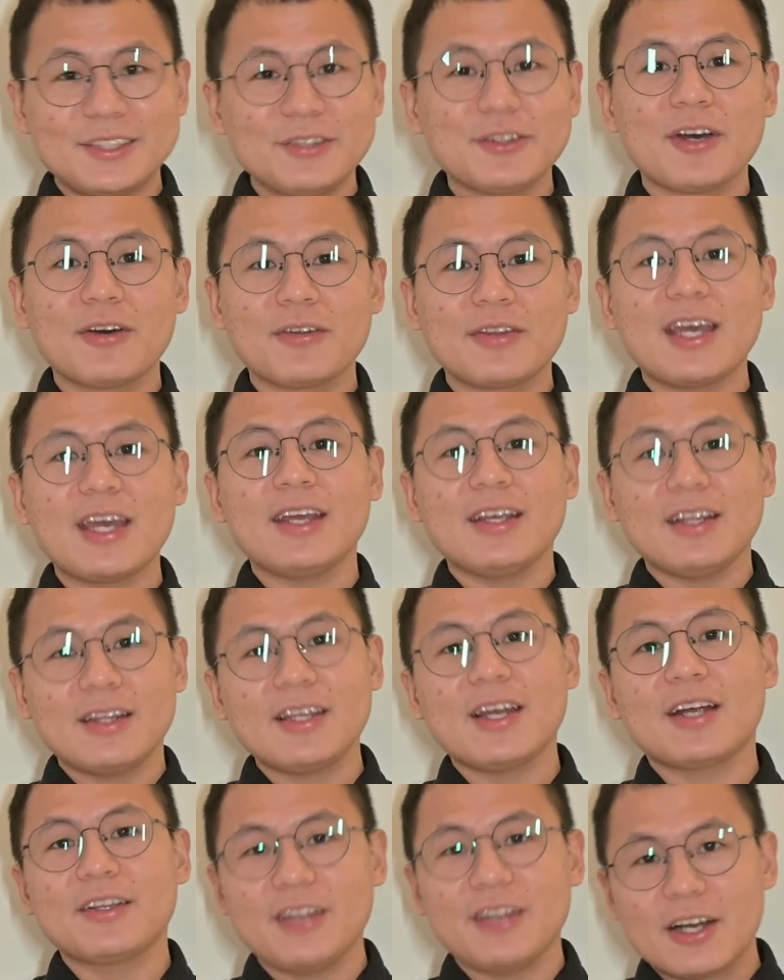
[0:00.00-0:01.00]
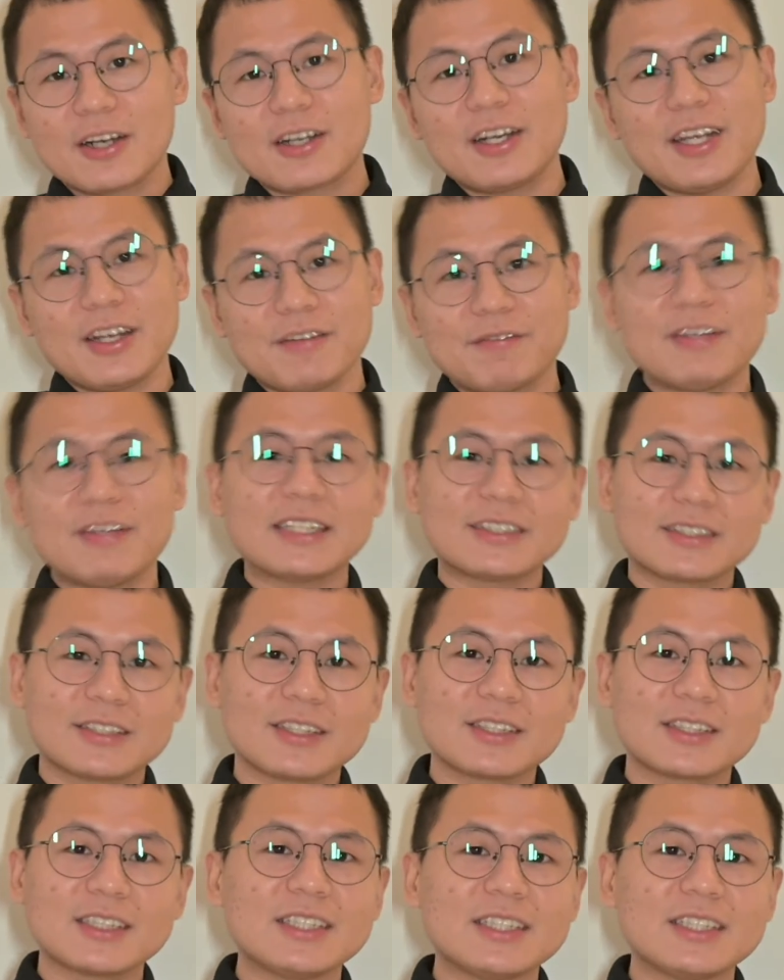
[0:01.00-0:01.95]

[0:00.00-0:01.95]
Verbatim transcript: you know, they are the early investors.